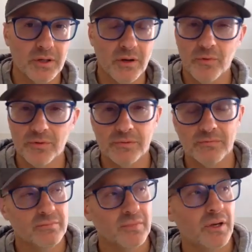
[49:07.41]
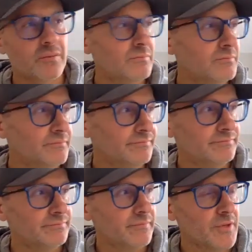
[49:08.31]
I almost am
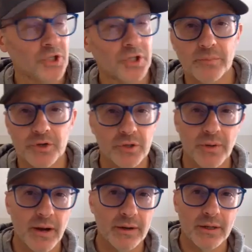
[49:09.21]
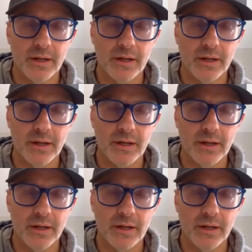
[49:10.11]
sheepish about it.